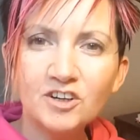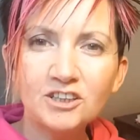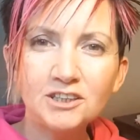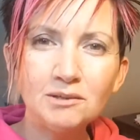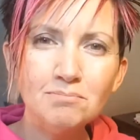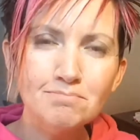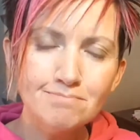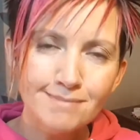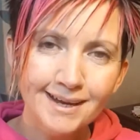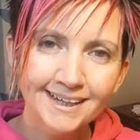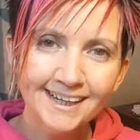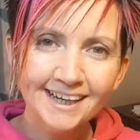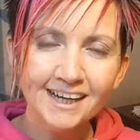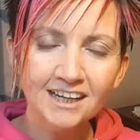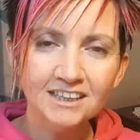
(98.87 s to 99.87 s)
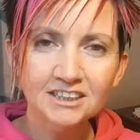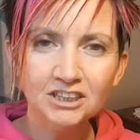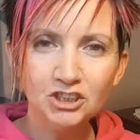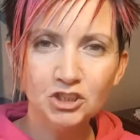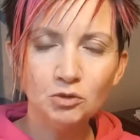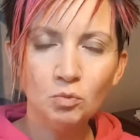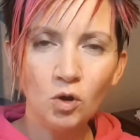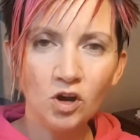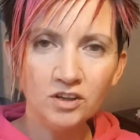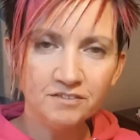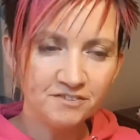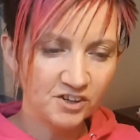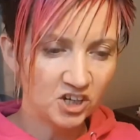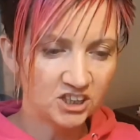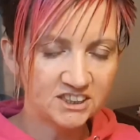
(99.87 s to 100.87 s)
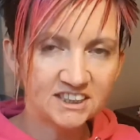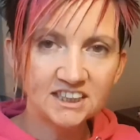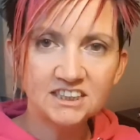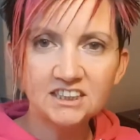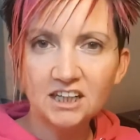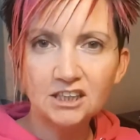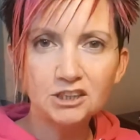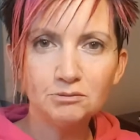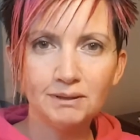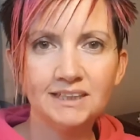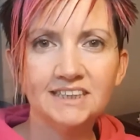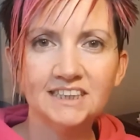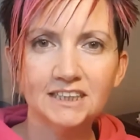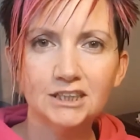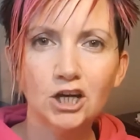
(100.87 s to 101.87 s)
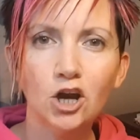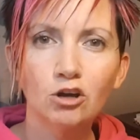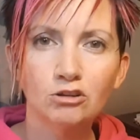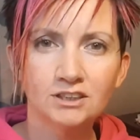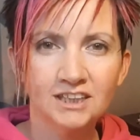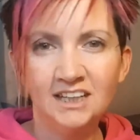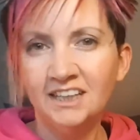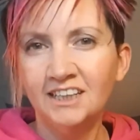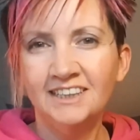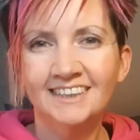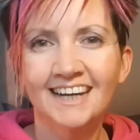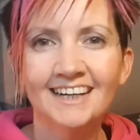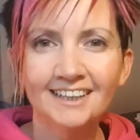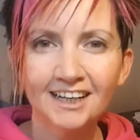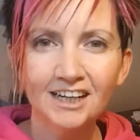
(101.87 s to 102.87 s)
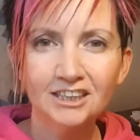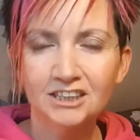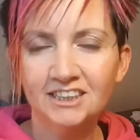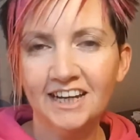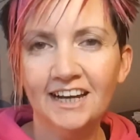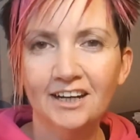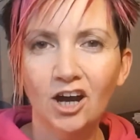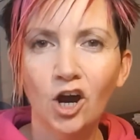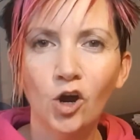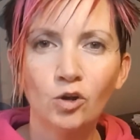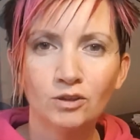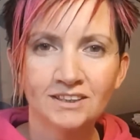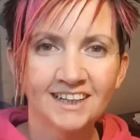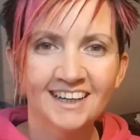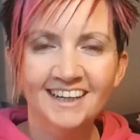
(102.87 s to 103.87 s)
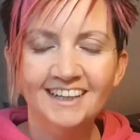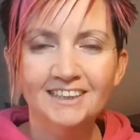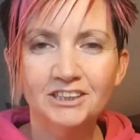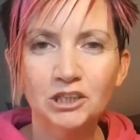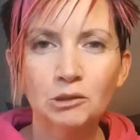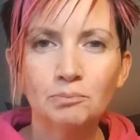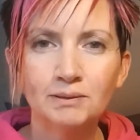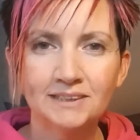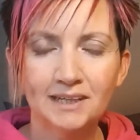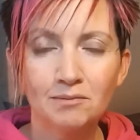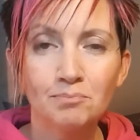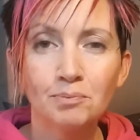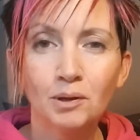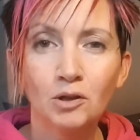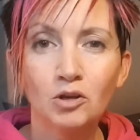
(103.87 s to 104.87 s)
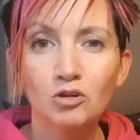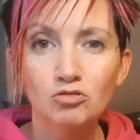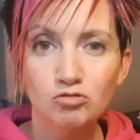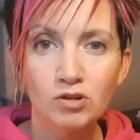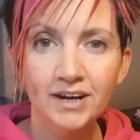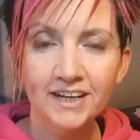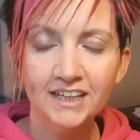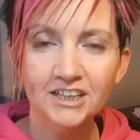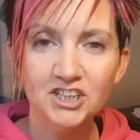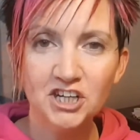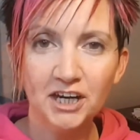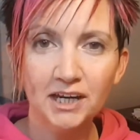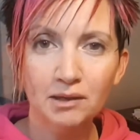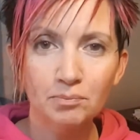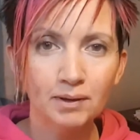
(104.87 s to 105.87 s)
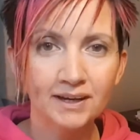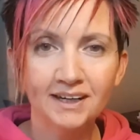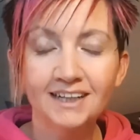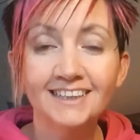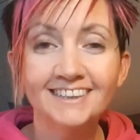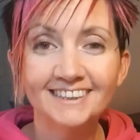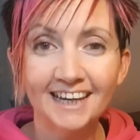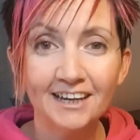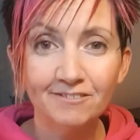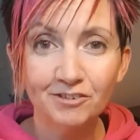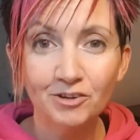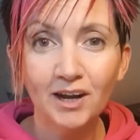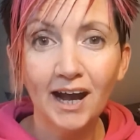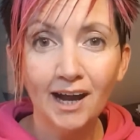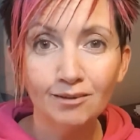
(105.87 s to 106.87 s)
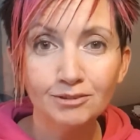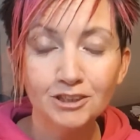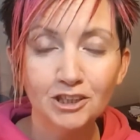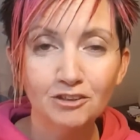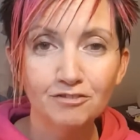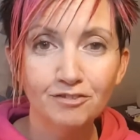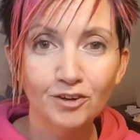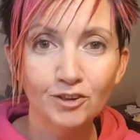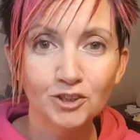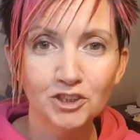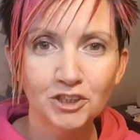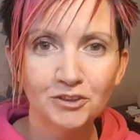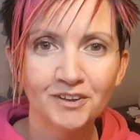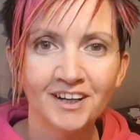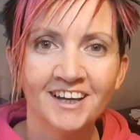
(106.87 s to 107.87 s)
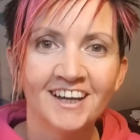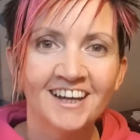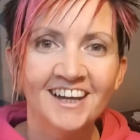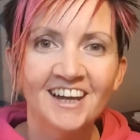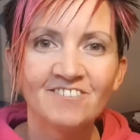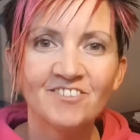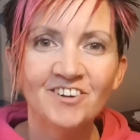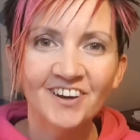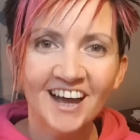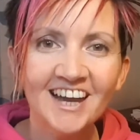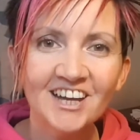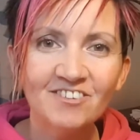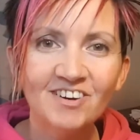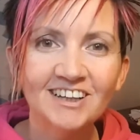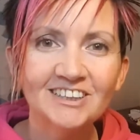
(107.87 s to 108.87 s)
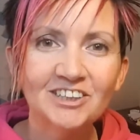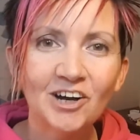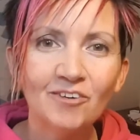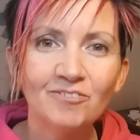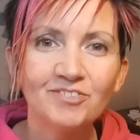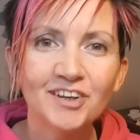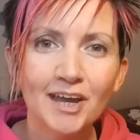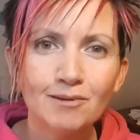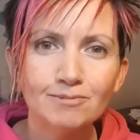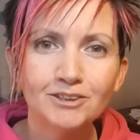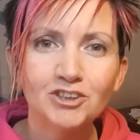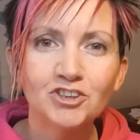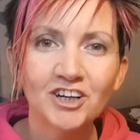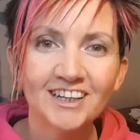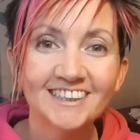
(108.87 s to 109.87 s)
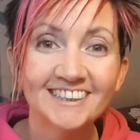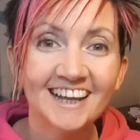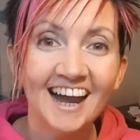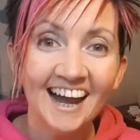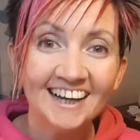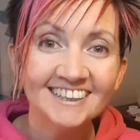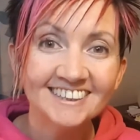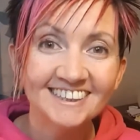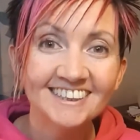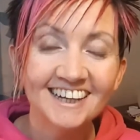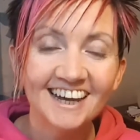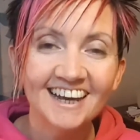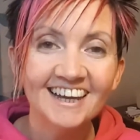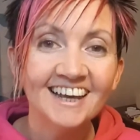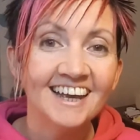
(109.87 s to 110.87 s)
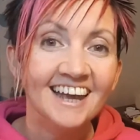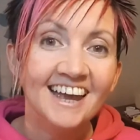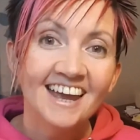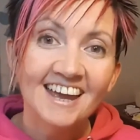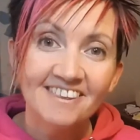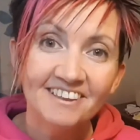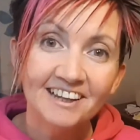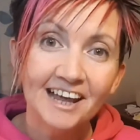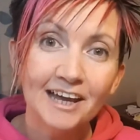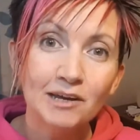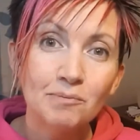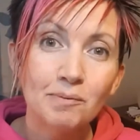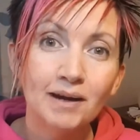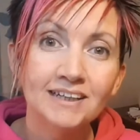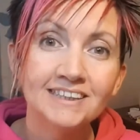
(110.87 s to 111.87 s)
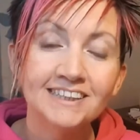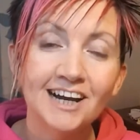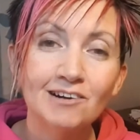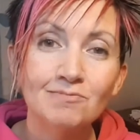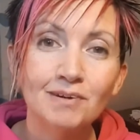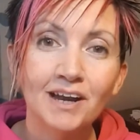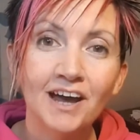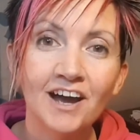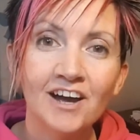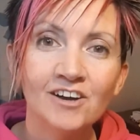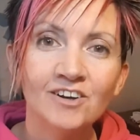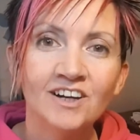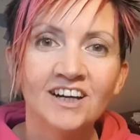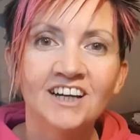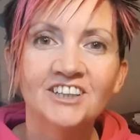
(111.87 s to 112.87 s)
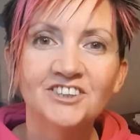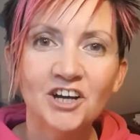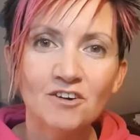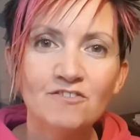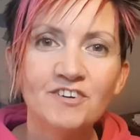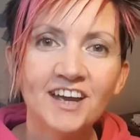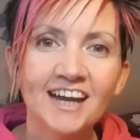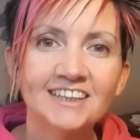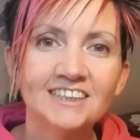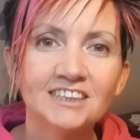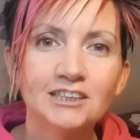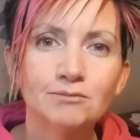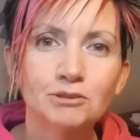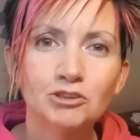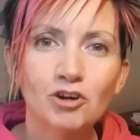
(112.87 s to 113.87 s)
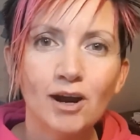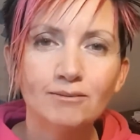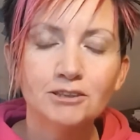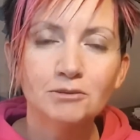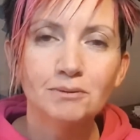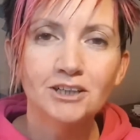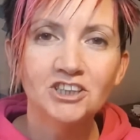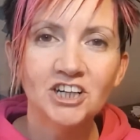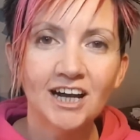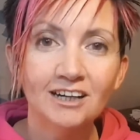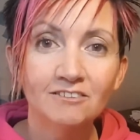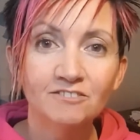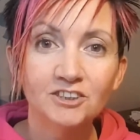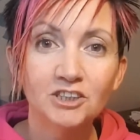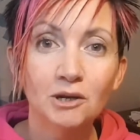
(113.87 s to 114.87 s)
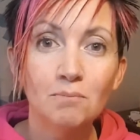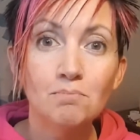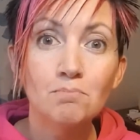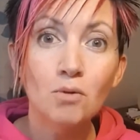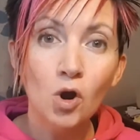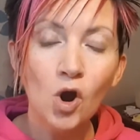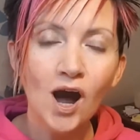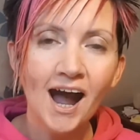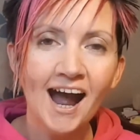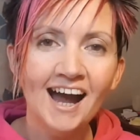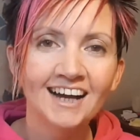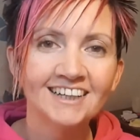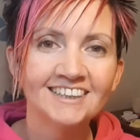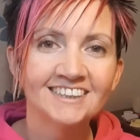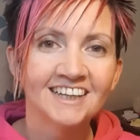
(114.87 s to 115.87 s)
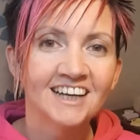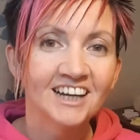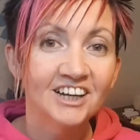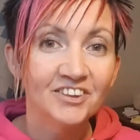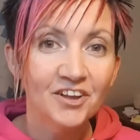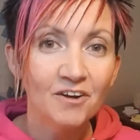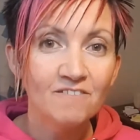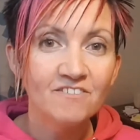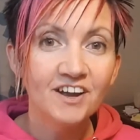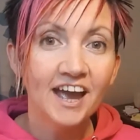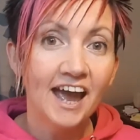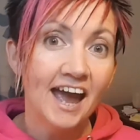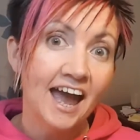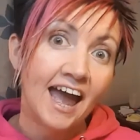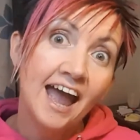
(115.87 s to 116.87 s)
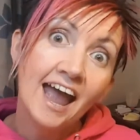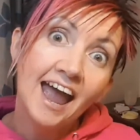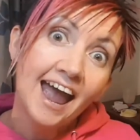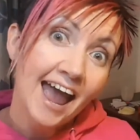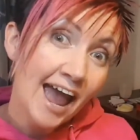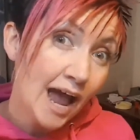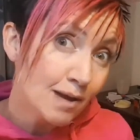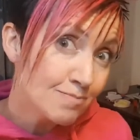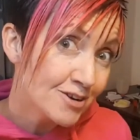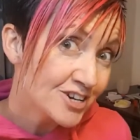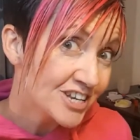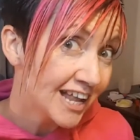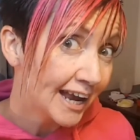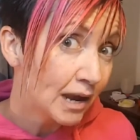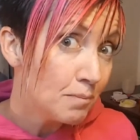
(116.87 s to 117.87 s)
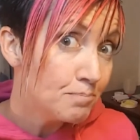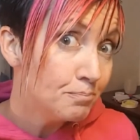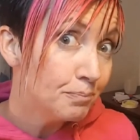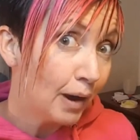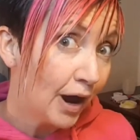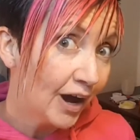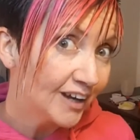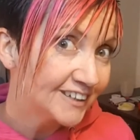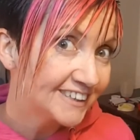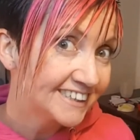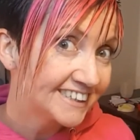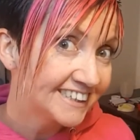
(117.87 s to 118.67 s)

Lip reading: as many guns as you want. If you've got 6 guns, make 6 holes. 10 guns, 10 holes. It's super simple, really cheap, and it'll save you an absolute fortune. If you like my top tips, tricks and hacks today, hit the like button down below. And don't forget to subscribe to my channel for some more hacks. And don't forget, airbrush like a boss.